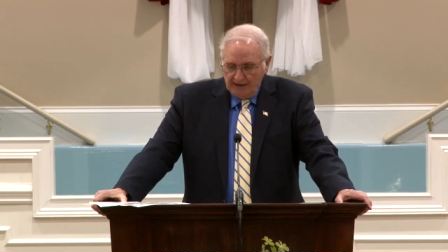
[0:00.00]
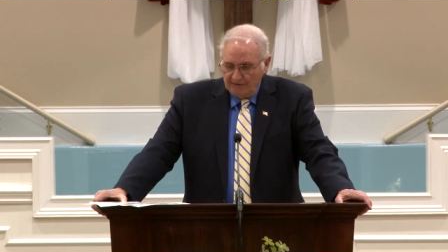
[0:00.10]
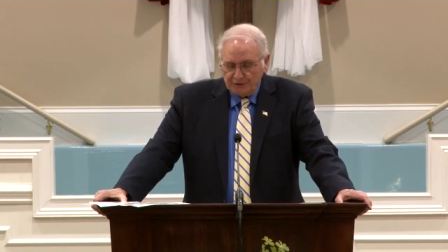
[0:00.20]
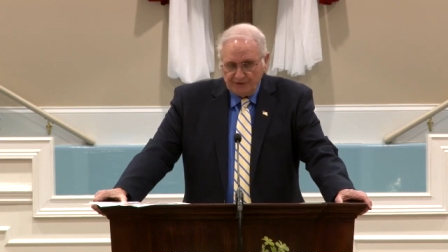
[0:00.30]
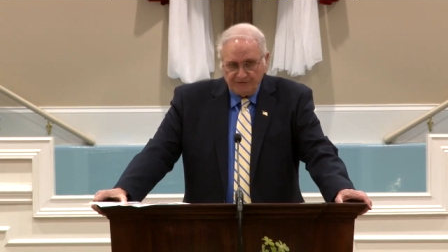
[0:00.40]

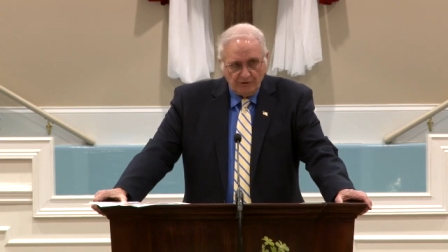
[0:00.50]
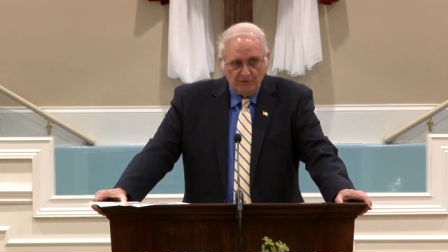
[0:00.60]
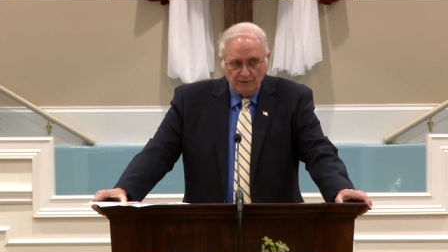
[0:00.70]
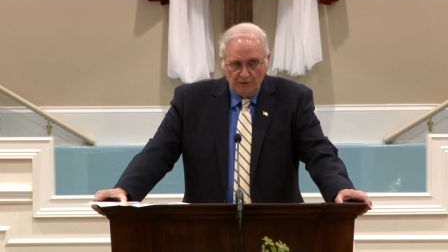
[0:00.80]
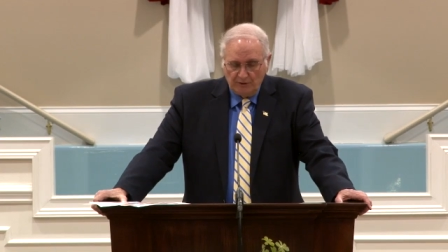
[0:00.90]
Folks, if you
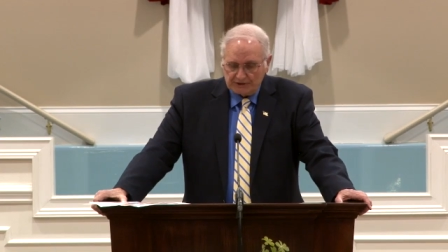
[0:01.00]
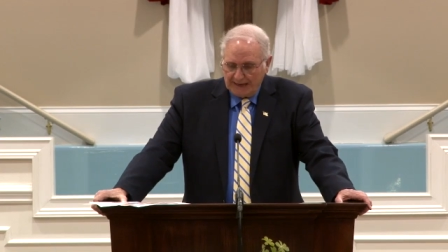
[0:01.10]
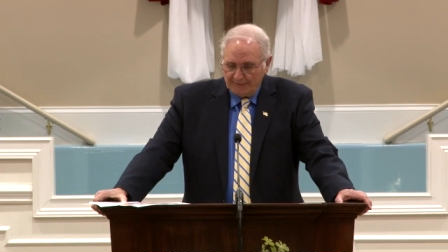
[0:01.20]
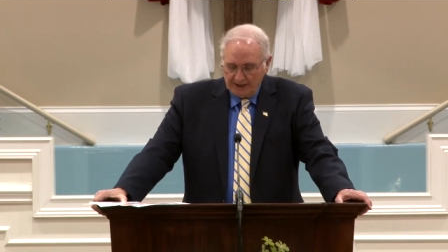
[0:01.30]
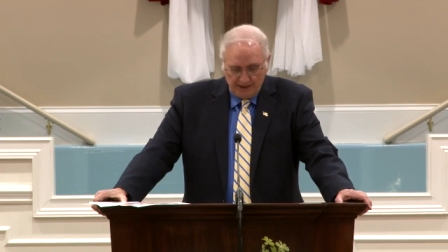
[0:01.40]
don't know what's
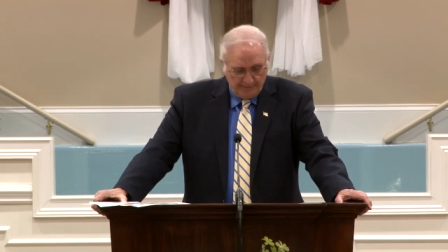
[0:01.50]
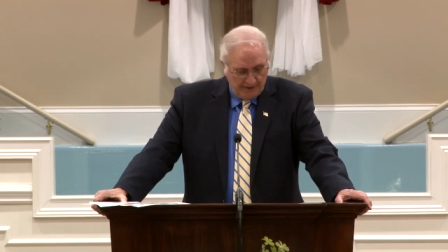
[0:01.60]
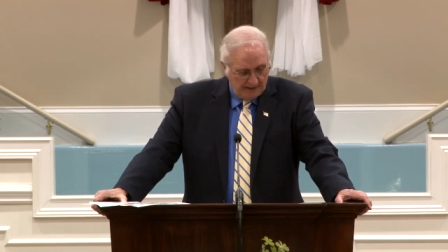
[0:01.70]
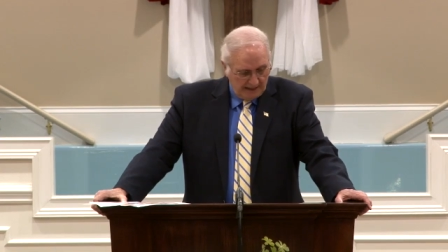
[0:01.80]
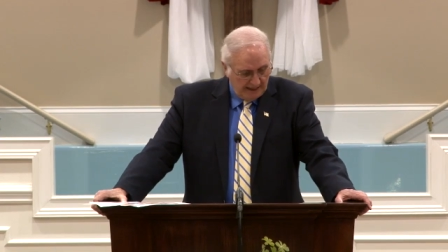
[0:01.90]
happening in,
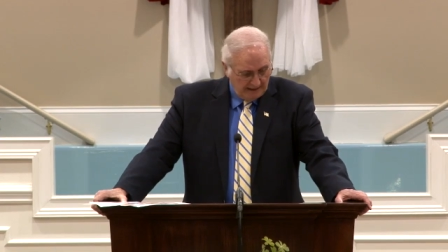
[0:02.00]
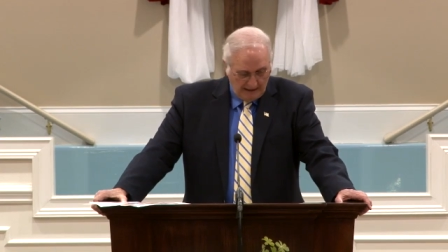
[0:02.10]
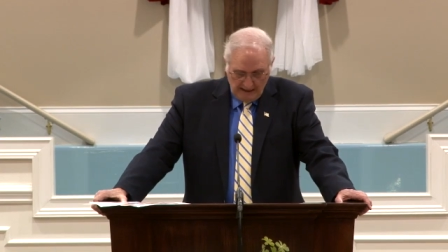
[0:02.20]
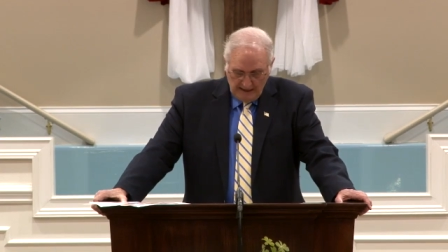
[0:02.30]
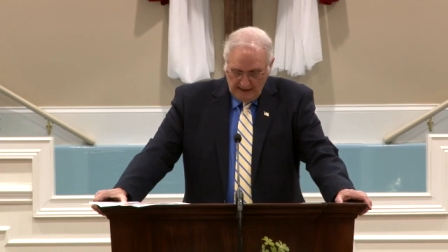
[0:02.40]
in Haiti,